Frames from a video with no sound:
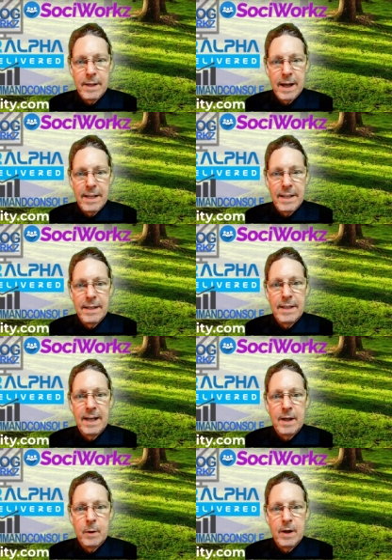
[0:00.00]
That
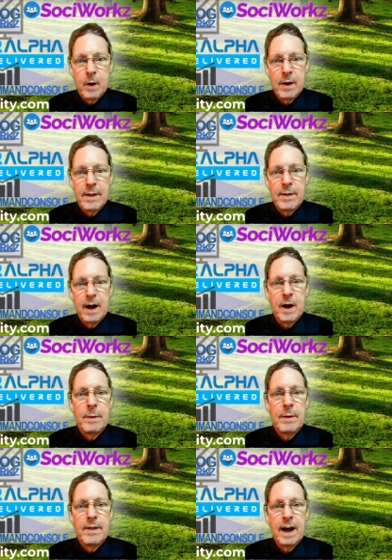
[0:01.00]
success was shortly followed
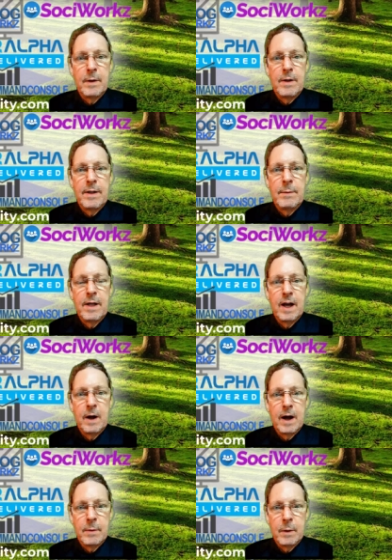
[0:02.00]
by Viral Image
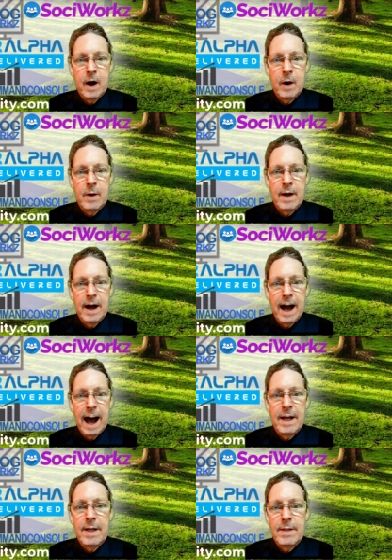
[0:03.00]
Curator Pro
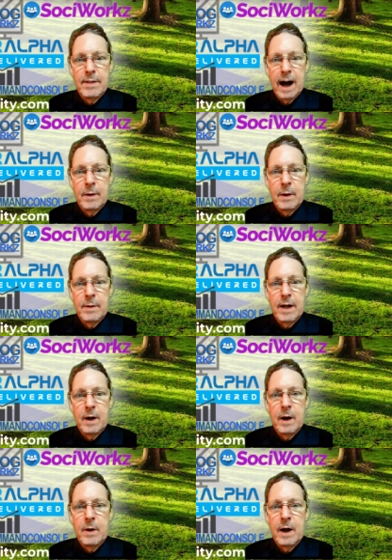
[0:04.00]
and then Viral
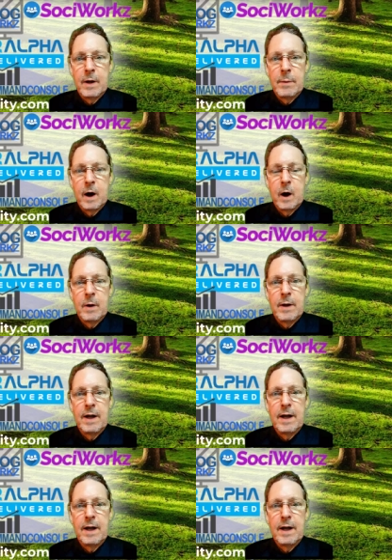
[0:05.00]
Video Curator Pro,